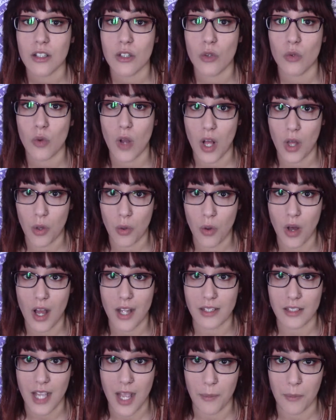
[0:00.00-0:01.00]
grow
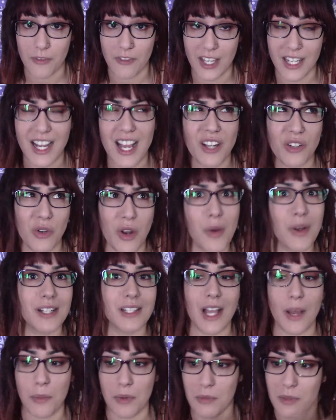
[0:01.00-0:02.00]
on top of it. Not grow on
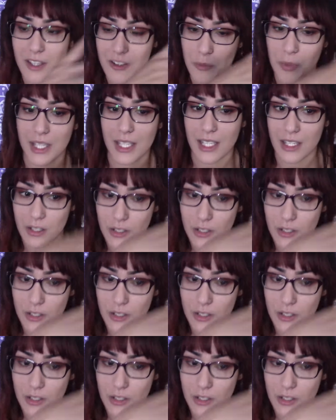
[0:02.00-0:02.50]
top of it, but